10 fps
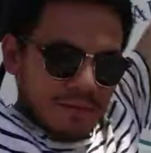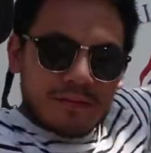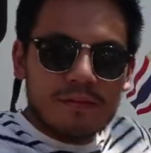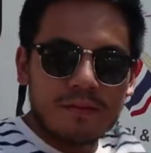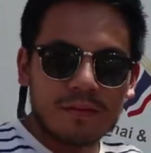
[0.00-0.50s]

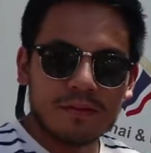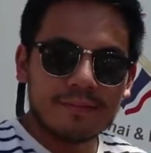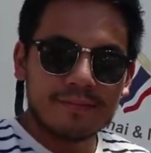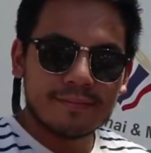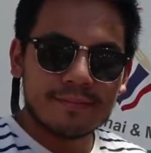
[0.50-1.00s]

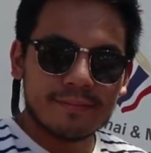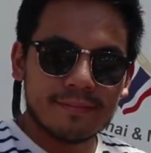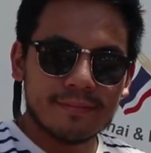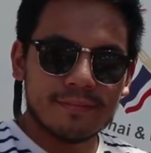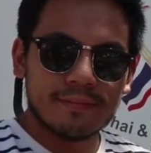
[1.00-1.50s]

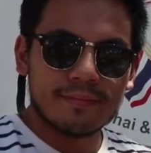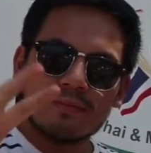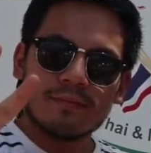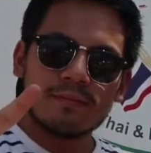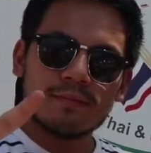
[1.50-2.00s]

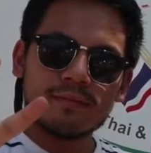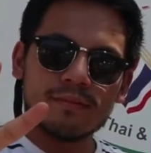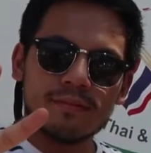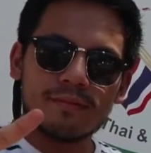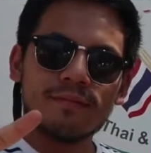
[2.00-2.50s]

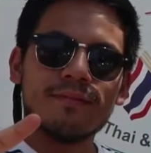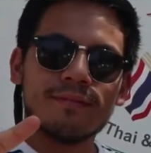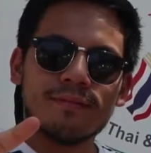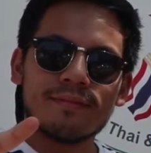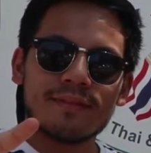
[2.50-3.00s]

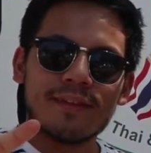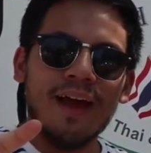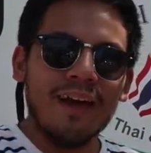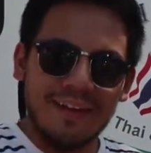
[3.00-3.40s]
This person isn't speaking.